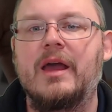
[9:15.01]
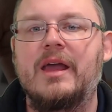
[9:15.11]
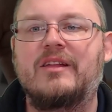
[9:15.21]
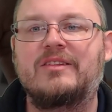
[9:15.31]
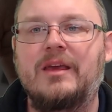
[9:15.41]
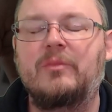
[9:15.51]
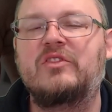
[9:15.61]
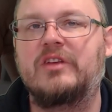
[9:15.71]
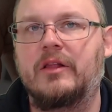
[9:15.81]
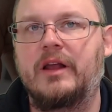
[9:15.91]
It seems
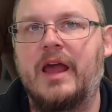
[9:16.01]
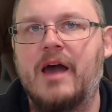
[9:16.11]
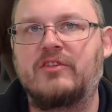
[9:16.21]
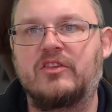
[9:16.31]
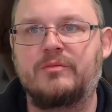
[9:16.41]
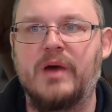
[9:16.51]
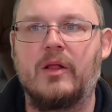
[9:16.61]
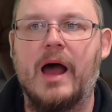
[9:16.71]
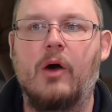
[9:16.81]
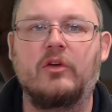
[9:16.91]
silly to have to spell
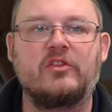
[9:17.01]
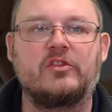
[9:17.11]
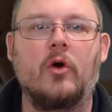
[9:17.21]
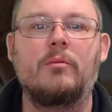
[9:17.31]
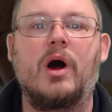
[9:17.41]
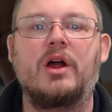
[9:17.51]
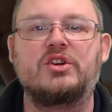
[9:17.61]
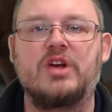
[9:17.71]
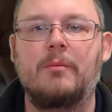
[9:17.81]
out so much,